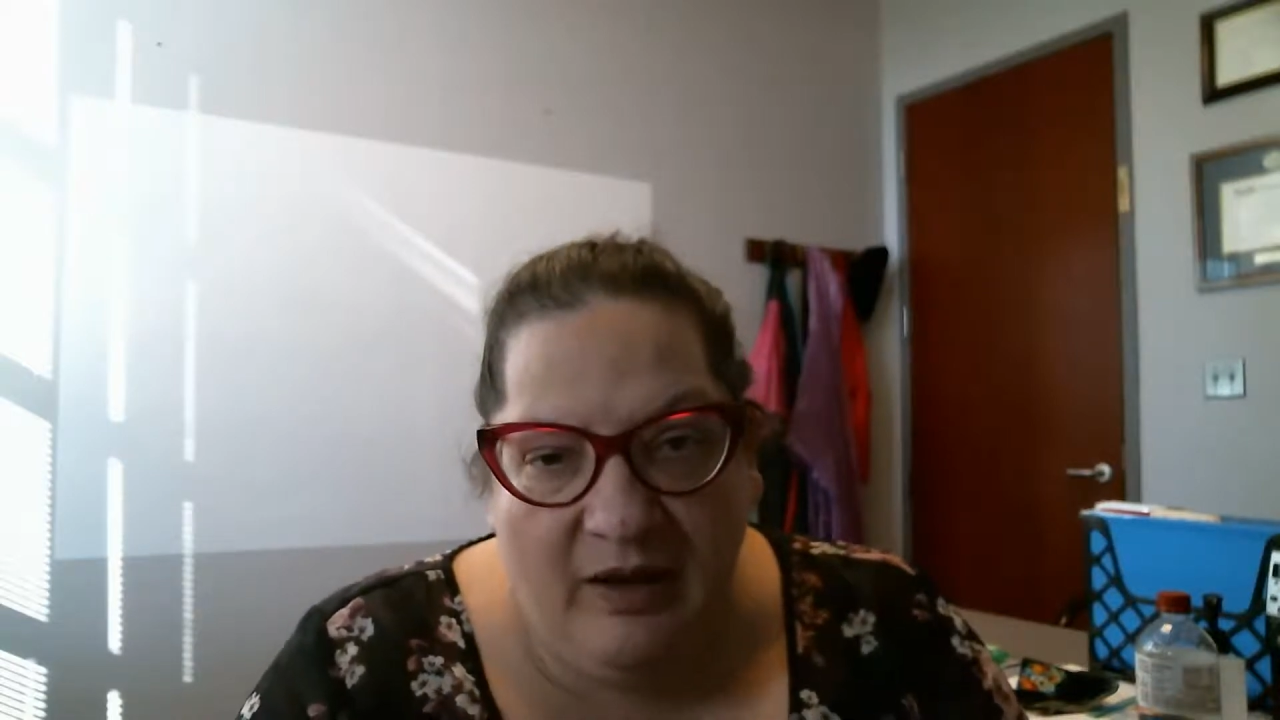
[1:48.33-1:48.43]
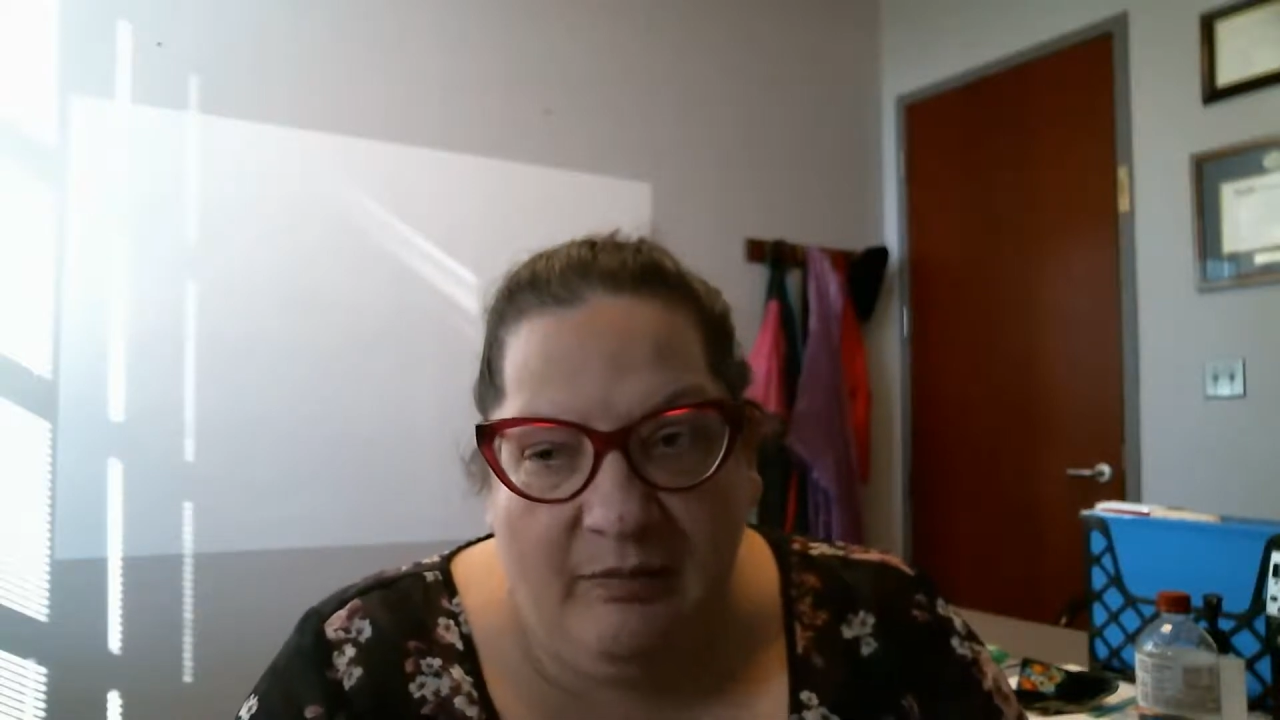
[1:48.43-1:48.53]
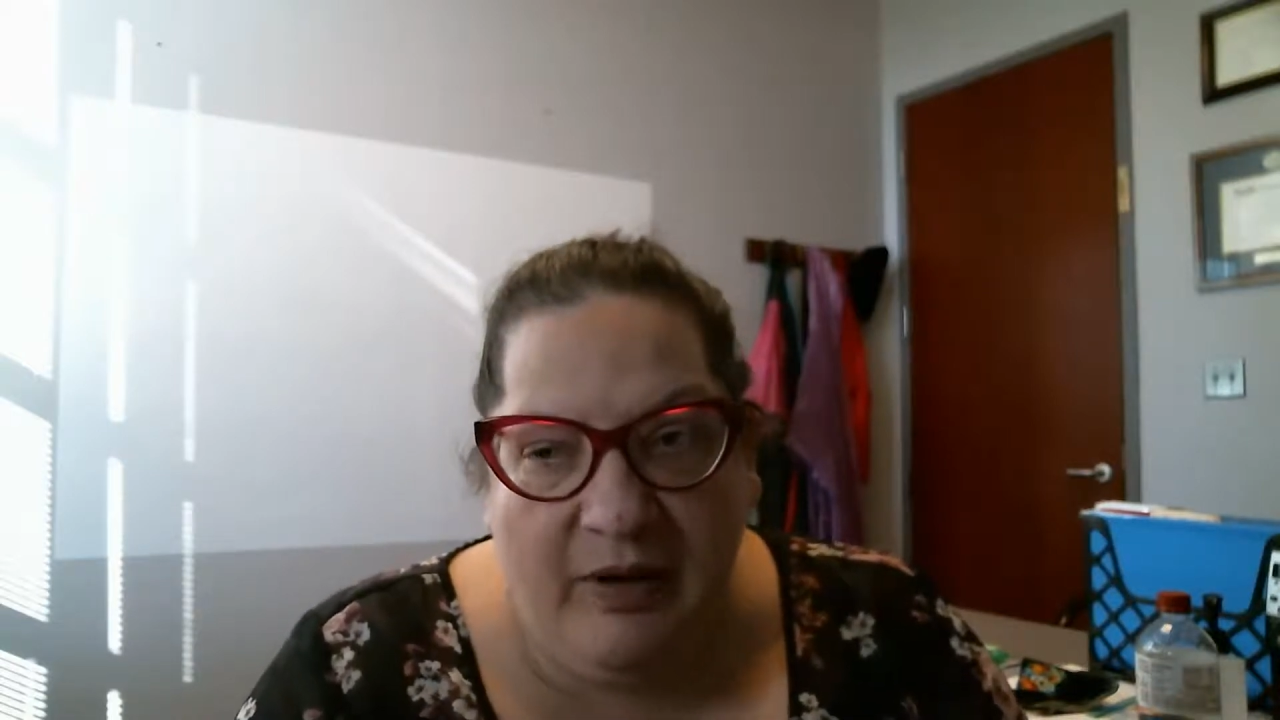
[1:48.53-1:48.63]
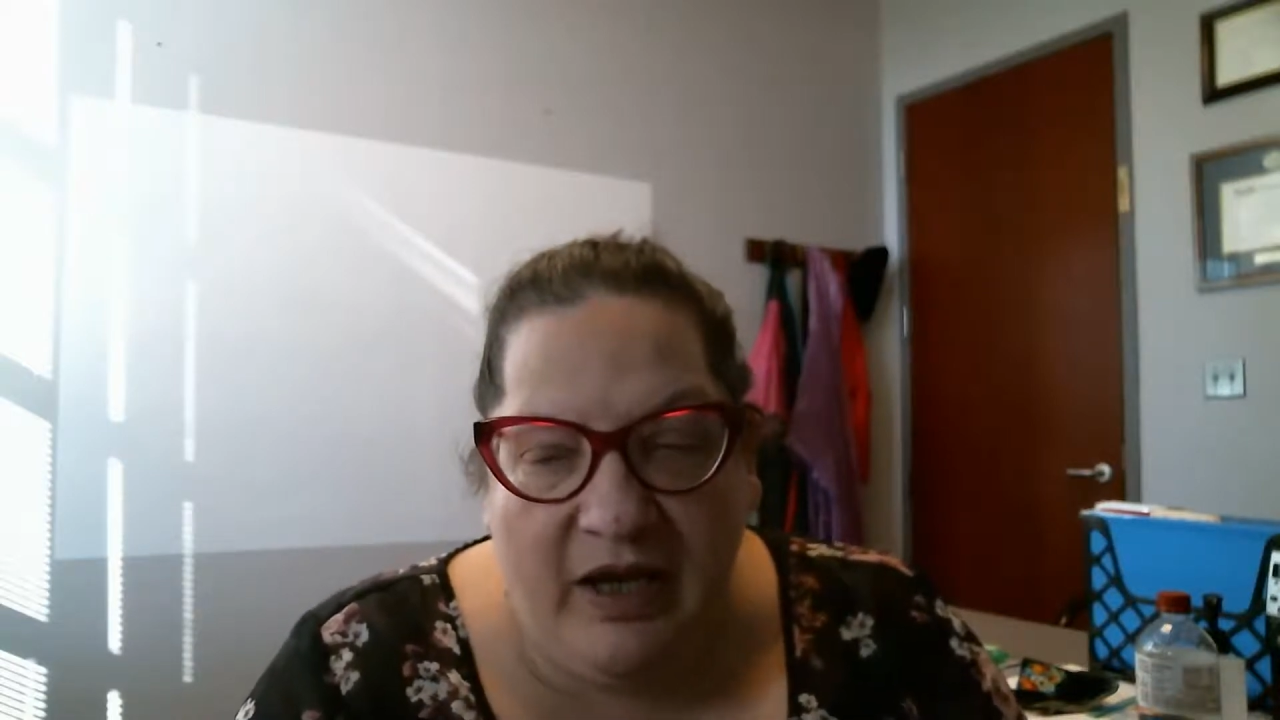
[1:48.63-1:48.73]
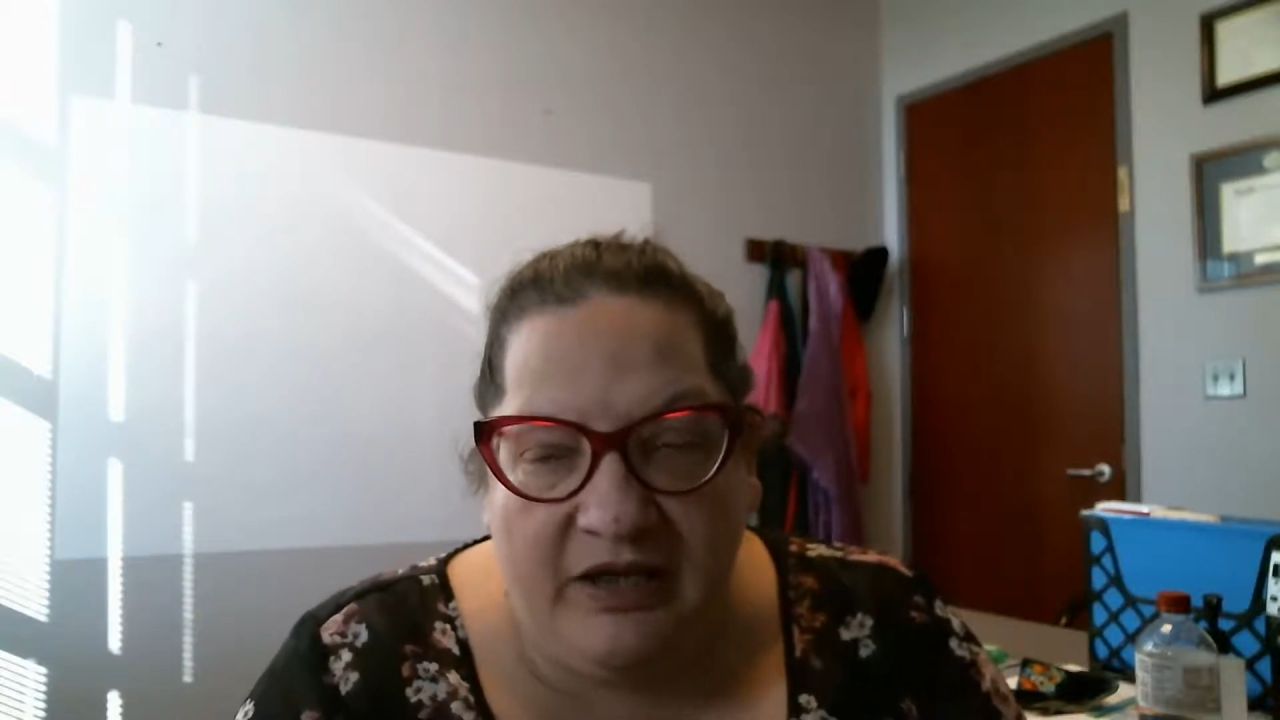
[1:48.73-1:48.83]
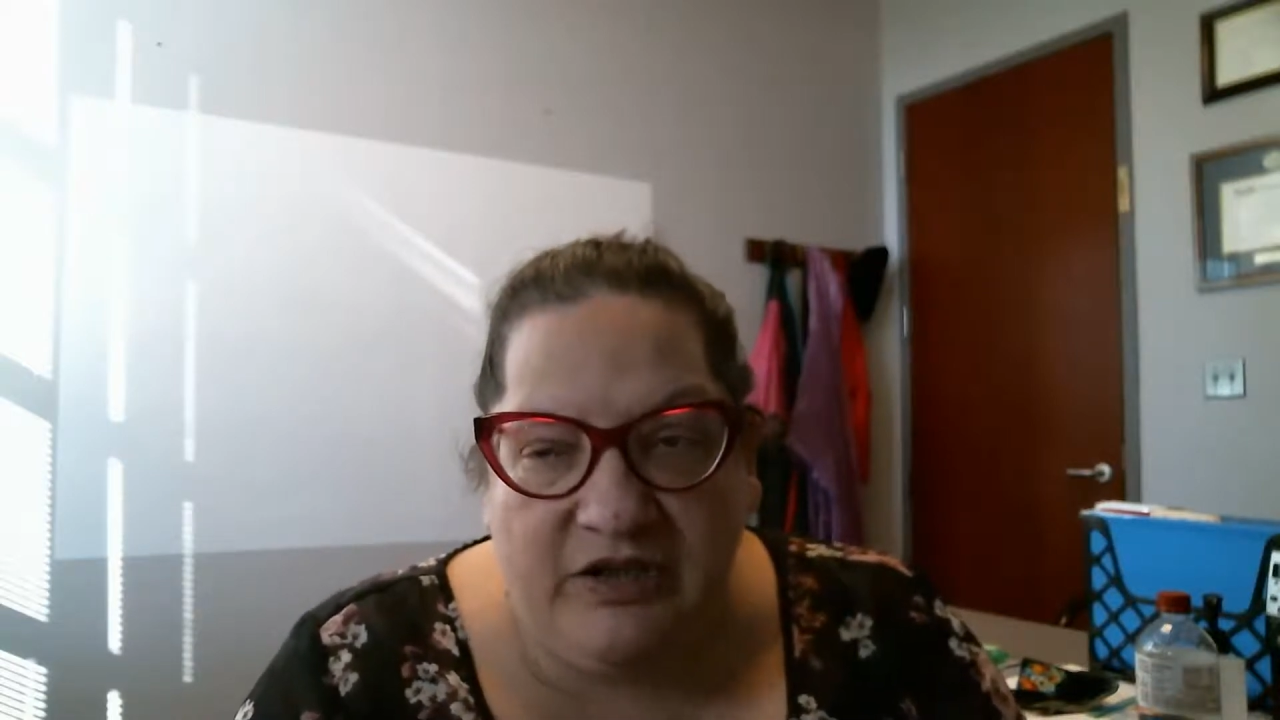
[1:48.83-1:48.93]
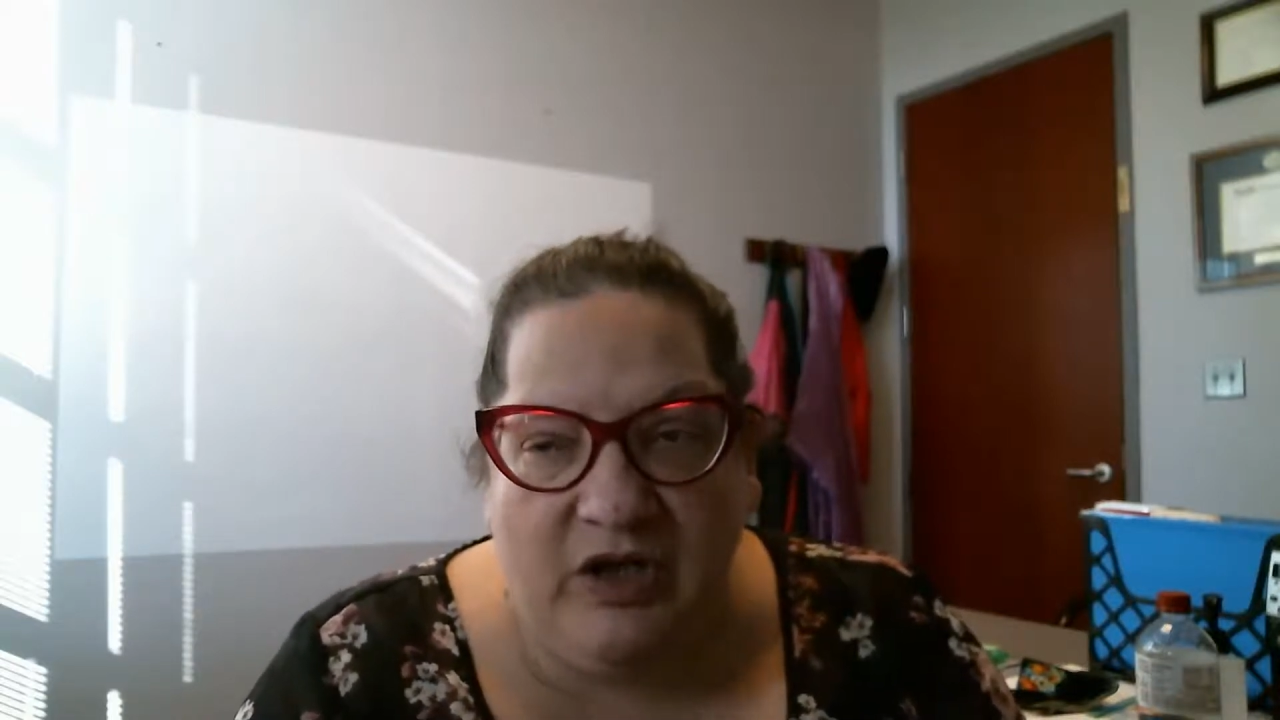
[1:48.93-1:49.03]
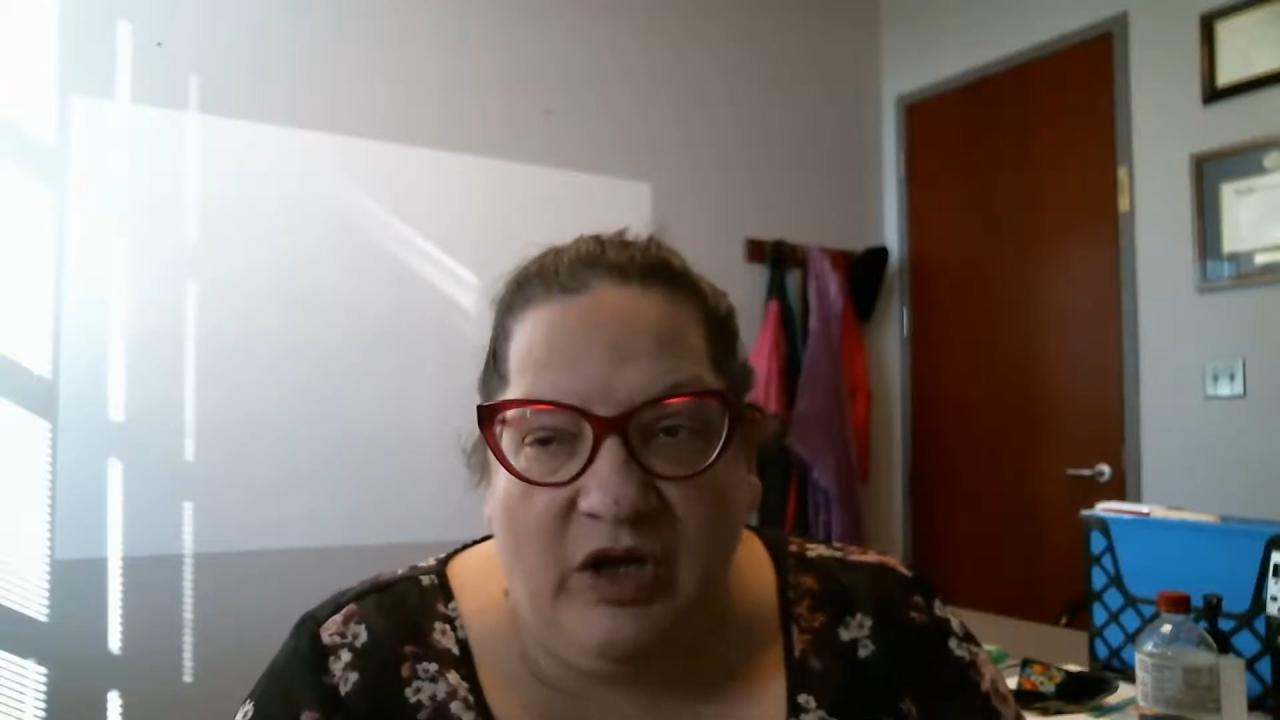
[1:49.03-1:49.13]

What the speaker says: But